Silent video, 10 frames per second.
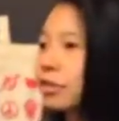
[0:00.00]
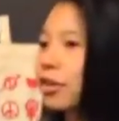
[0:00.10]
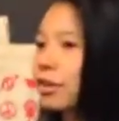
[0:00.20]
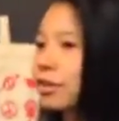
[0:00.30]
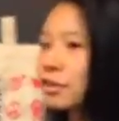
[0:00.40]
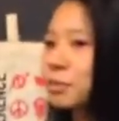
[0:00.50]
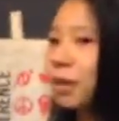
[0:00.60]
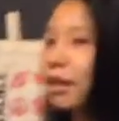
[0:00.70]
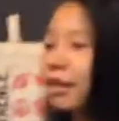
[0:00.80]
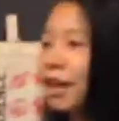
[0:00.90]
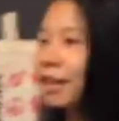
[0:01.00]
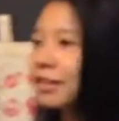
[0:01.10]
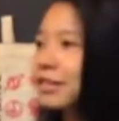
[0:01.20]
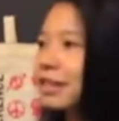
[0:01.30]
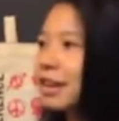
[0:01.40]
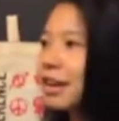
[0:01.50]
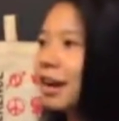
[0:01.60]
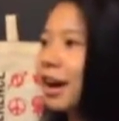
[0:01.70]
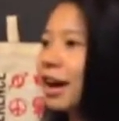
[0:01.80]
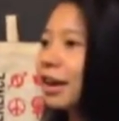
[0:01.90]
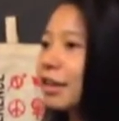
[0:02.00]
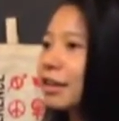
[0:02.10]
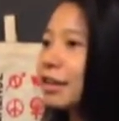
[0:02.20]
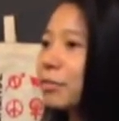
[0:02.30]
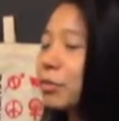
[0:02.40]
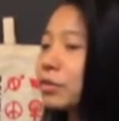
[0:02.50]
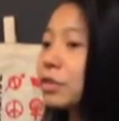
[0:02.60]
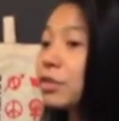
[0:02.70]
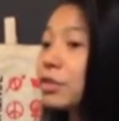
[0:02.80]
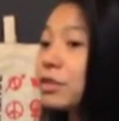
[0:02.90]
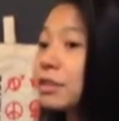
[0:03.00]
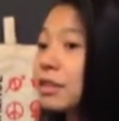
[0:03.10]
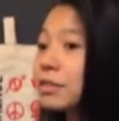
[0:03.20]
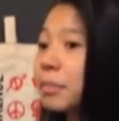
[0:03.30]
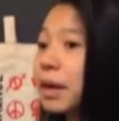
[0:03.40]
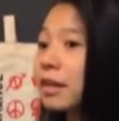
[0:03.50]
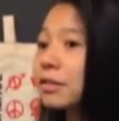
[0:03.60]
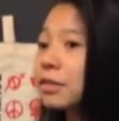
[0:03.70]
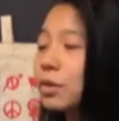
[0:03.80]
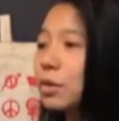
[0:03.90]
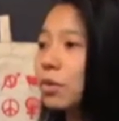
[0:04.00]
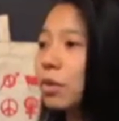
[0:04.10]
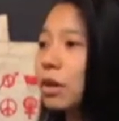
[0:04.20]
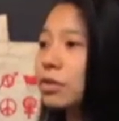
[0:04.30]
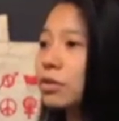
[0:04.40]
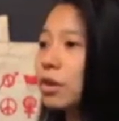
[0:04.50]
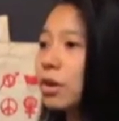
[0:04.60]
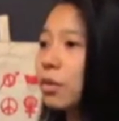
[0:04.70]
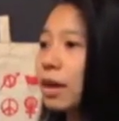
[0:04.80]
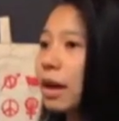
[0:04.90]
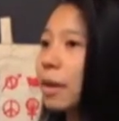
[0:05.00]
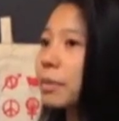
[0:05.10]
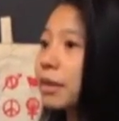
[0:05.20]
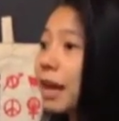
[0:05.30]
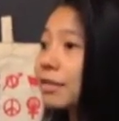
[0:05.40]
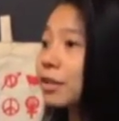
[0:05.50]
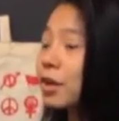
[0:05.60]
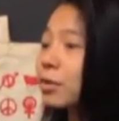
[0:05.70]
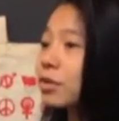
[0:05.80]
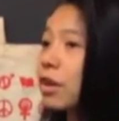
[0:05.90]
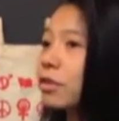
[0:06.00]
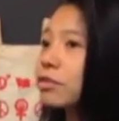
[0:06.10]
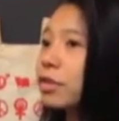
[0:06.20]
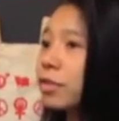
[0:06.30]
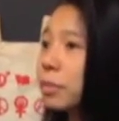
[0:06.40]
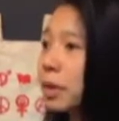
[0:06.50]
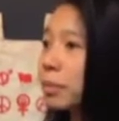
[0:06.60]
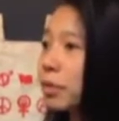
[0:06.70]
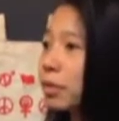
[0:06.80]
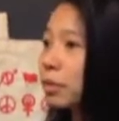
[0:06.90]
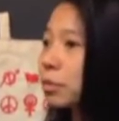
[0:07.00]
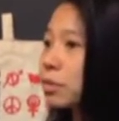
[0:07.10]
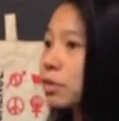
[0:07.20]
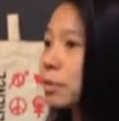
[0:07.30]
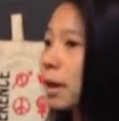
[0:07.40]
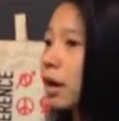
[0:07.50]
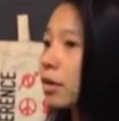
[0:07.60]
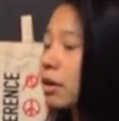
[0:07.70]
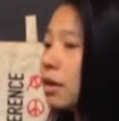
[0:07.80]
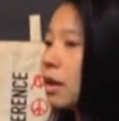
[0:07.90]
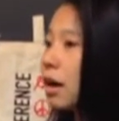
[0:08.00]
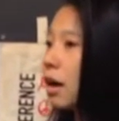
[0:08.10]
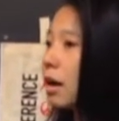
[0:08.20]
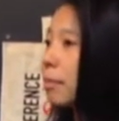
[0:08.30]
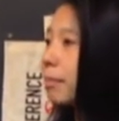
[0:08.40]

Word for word: an artist as well, and I was introduced to the space through a show that happened last year, which is called Serve the People, which was about um,